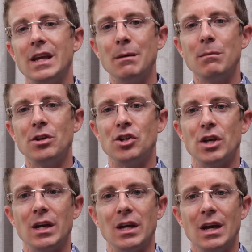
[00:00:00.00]

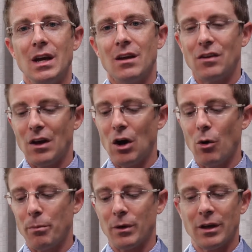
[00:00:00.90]
imaging to
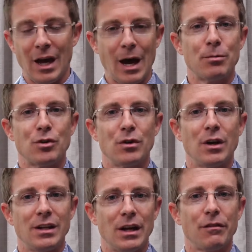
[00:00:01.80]
help capture and
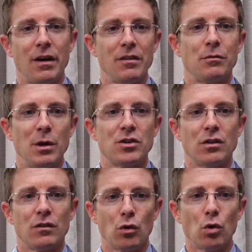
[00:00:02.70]
identify these
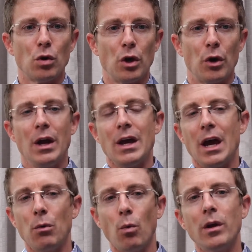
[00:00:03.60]
patients earlier.
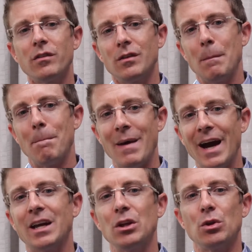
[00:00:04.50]
And once
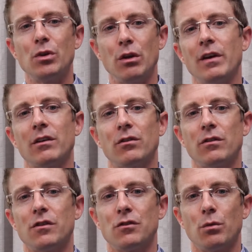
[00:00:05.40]
macular
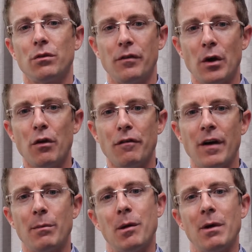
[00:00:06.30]
neovascularization was
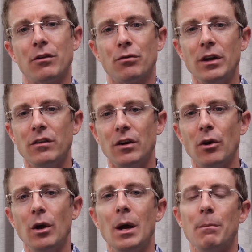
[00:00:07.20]
verified by Mass Reading
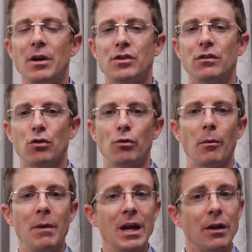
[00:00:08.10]
Center, patients could
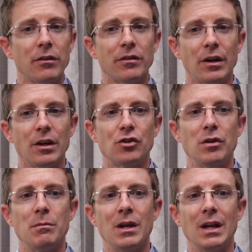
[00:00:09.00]
remain on the study
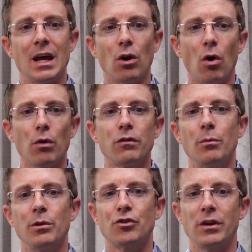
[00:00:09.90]
treatment and also
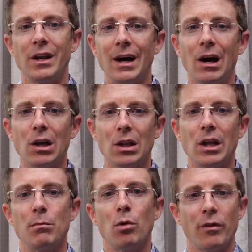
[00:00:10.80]
be treated on
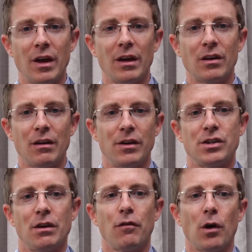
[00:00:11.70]
label with
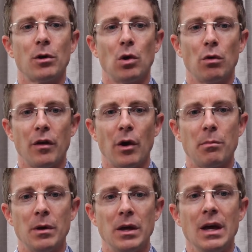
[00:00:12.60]
anti-VEGF
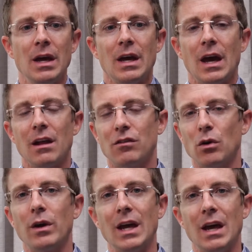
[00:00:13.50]
pharmacotherapy. And
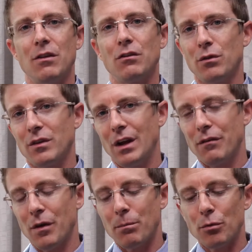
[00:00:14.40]
so again, this was kind
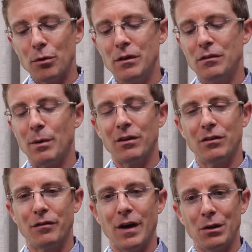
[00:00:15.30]
of a
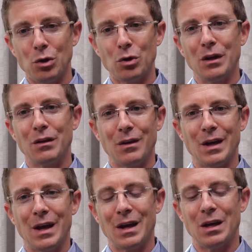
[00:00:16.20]
pre-specified looking,
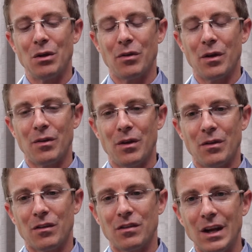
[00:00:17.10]

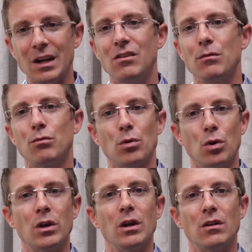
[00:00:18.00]
the study teams were
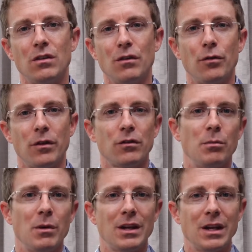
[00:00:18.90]
looking to see if this
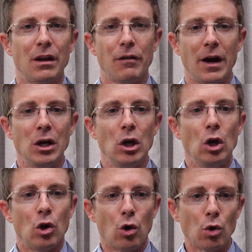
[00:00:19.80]
could be identified
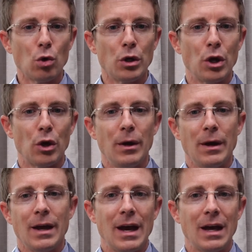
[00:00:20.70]
earlier,
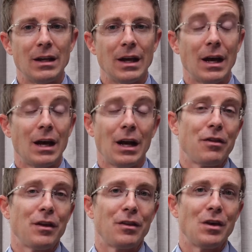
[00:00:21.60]
and I
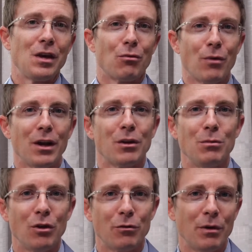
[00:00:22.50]
think the retina
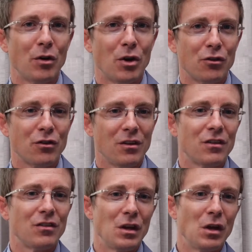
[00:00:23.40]
community has been very interested to
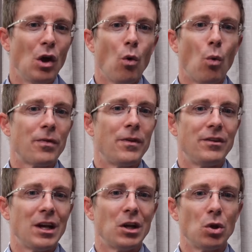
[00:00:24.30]
see what the
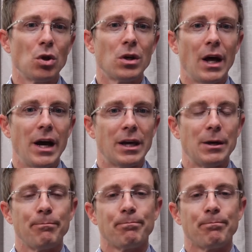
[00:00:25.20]
data look like.